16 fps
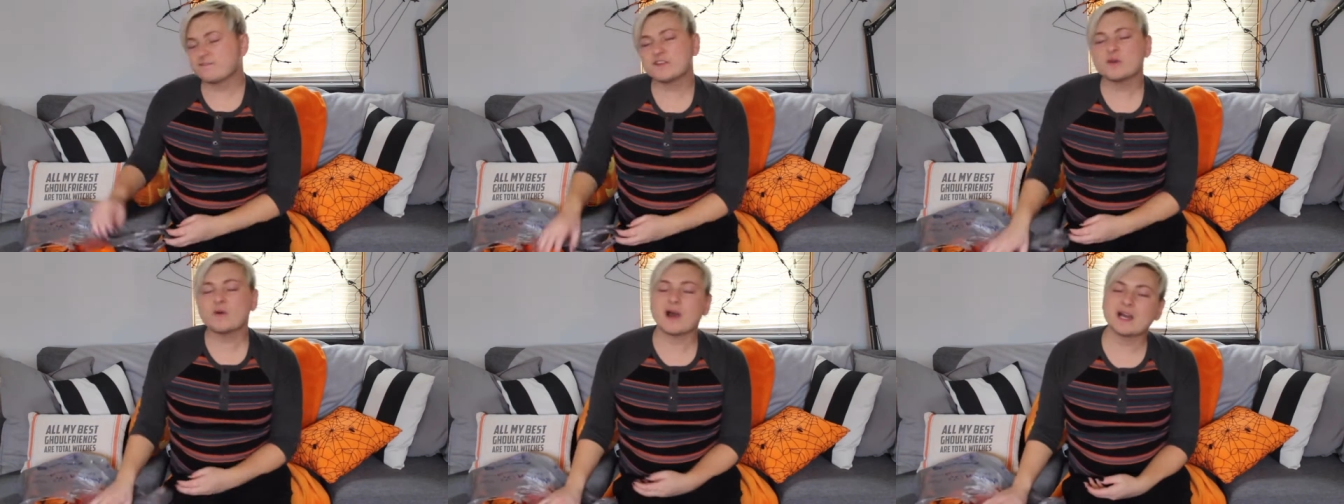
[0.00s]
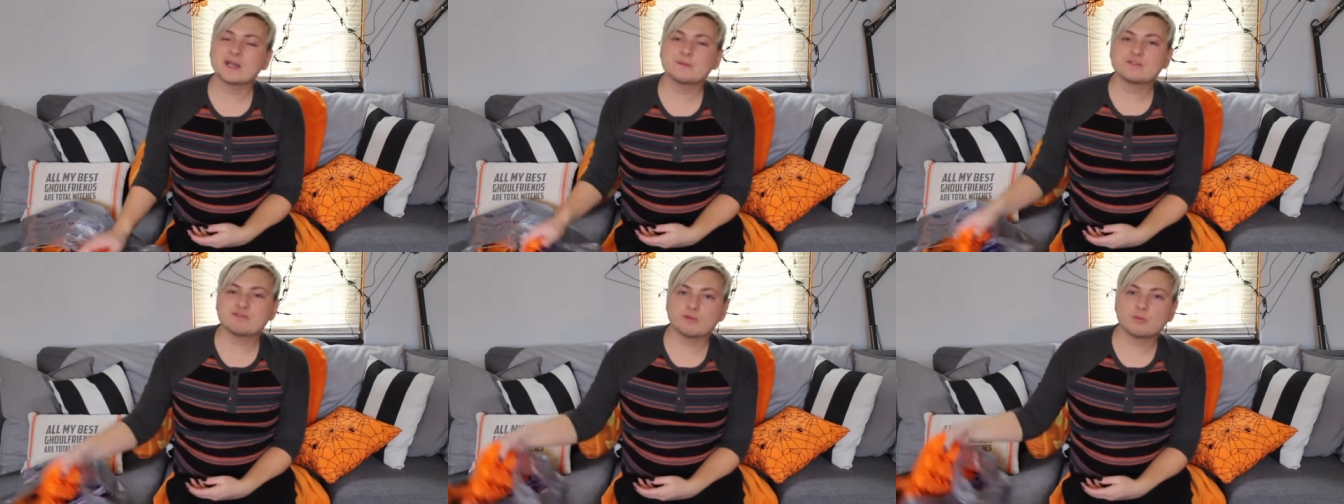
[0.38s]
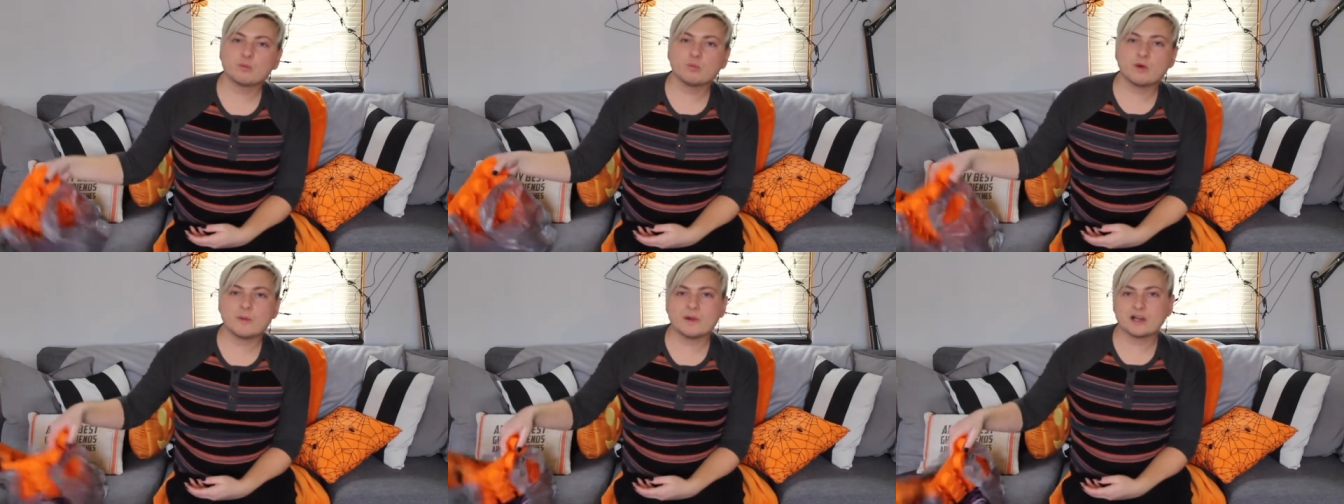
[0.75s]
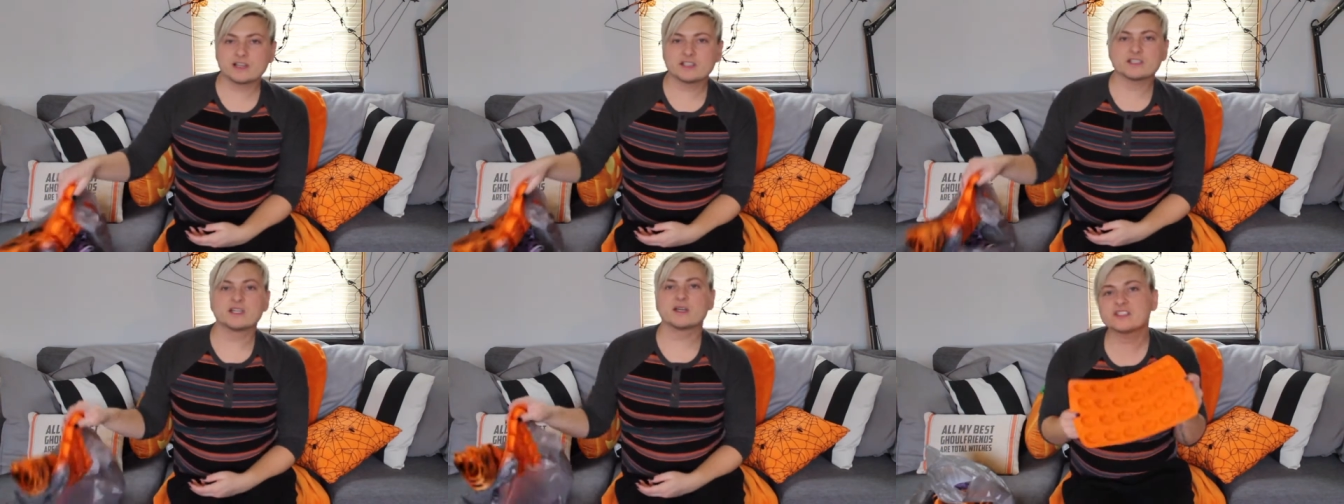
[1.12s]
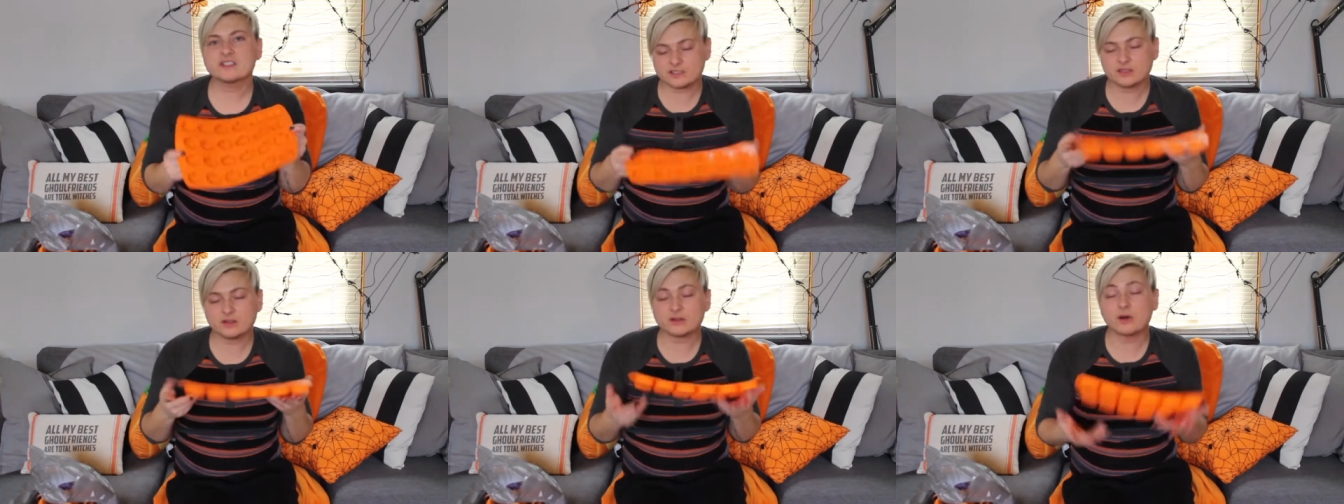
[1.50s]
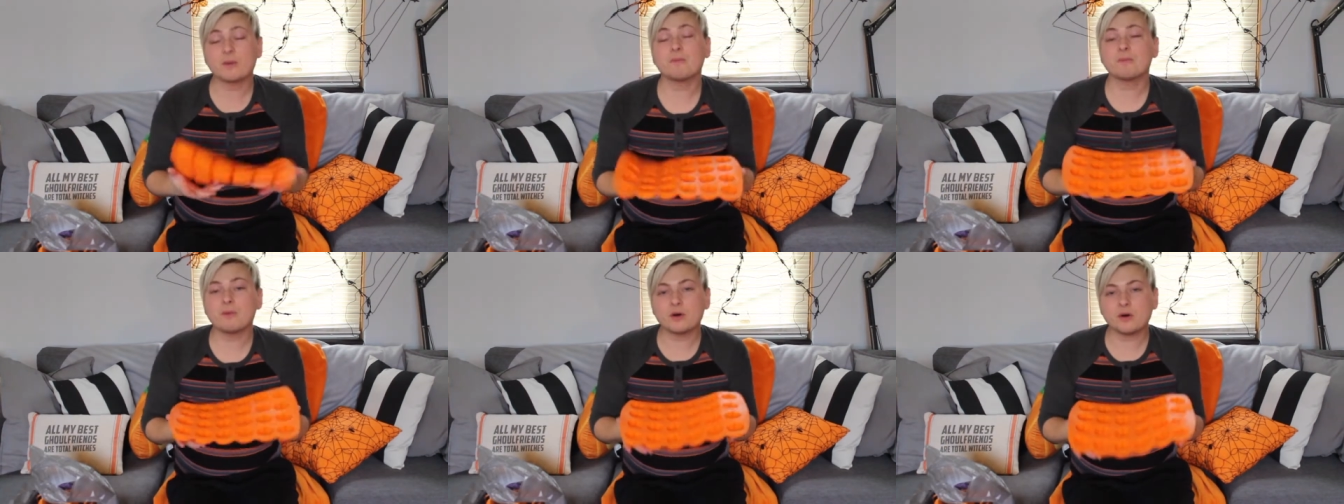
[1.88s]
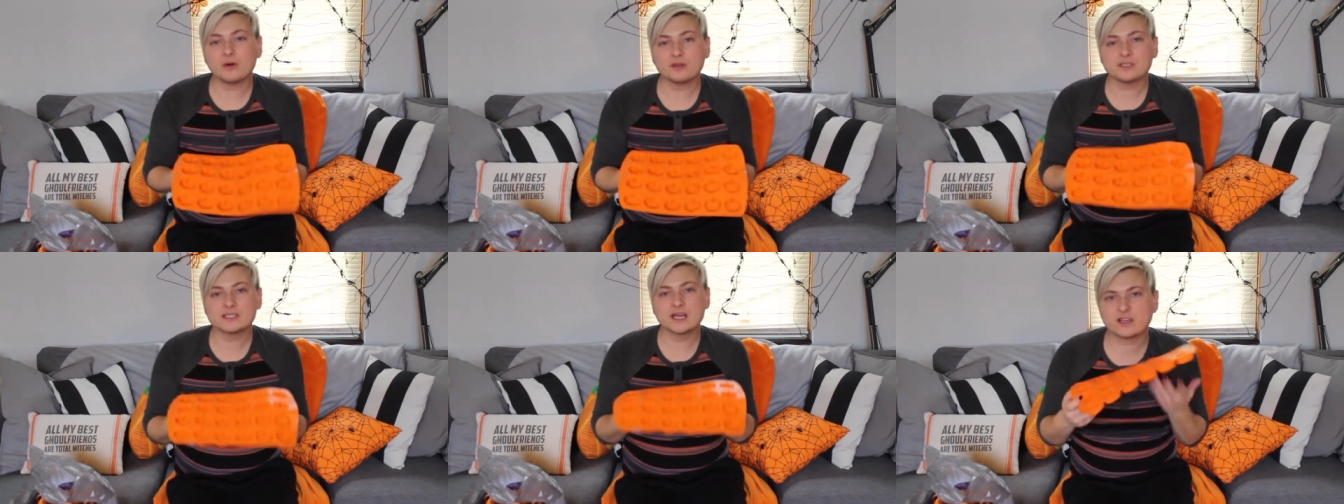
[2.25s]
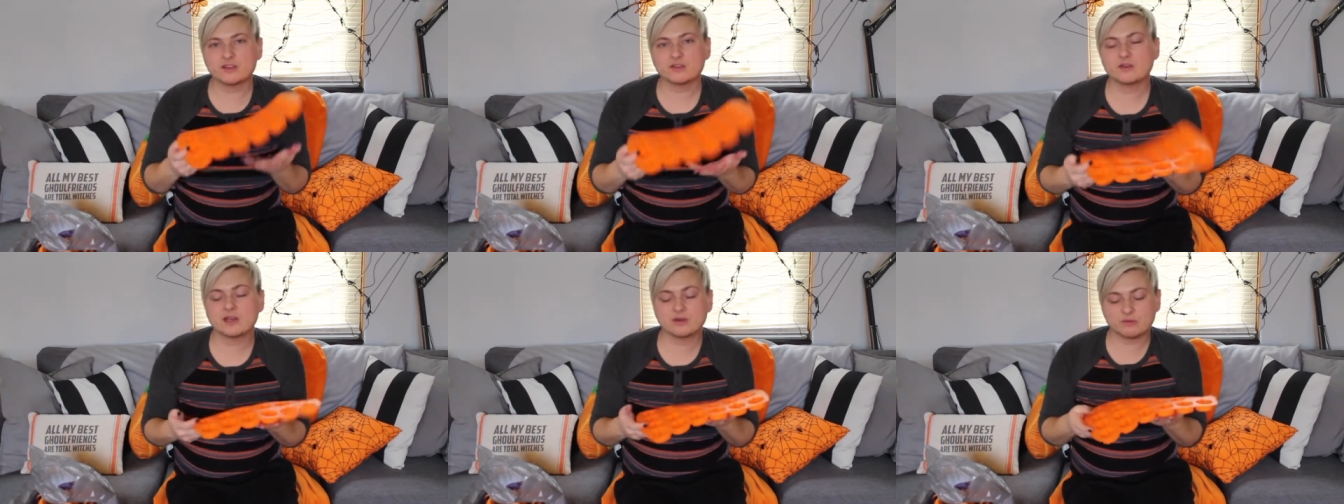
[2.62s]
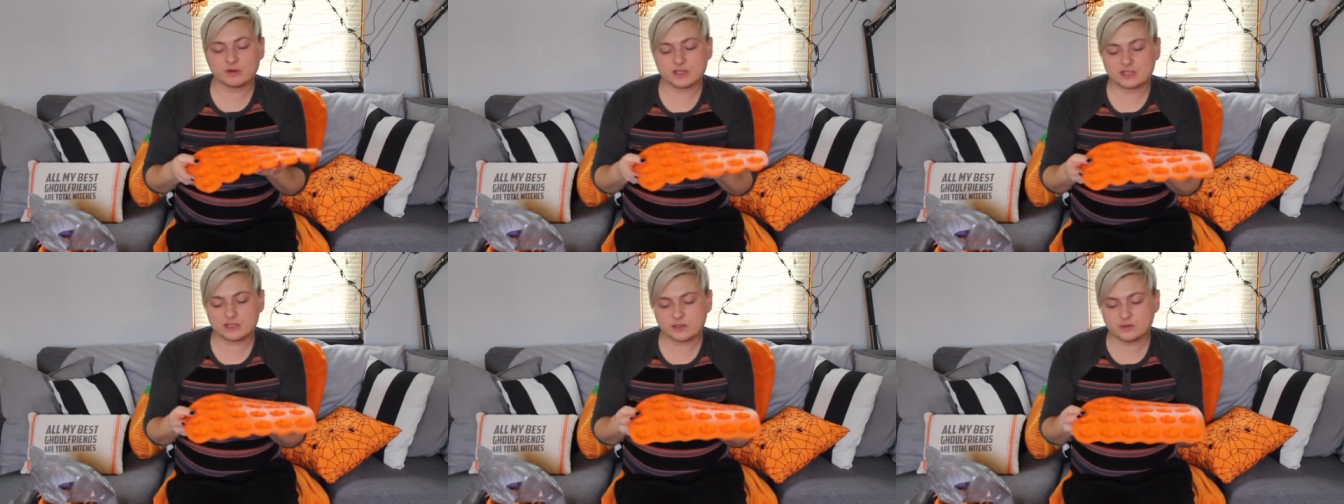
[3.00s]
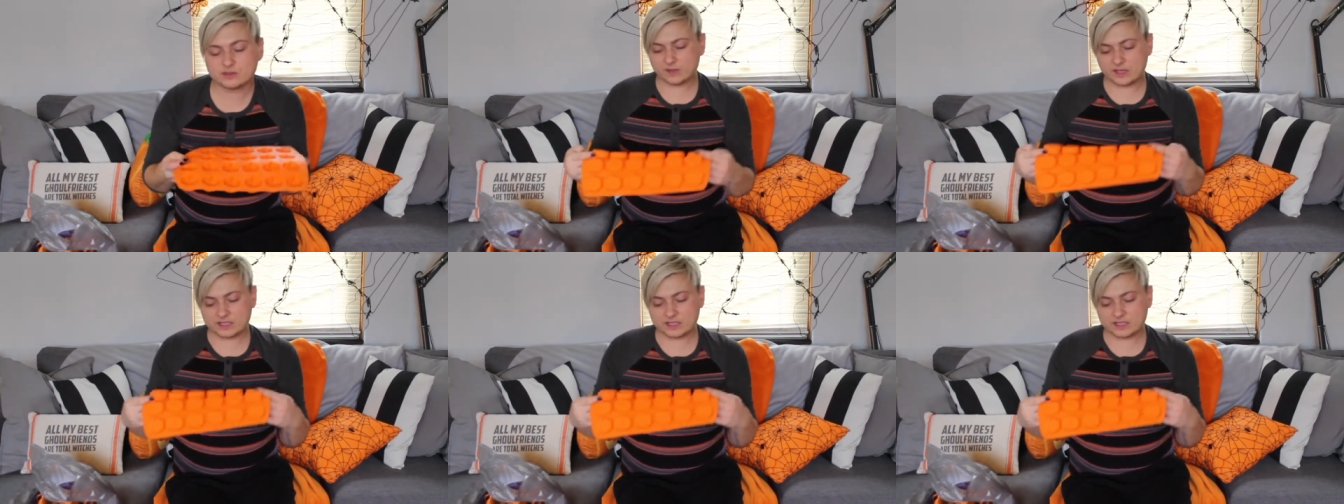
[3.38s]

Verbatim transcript: few items from Walmart, just a silicone mold, and you can reuse.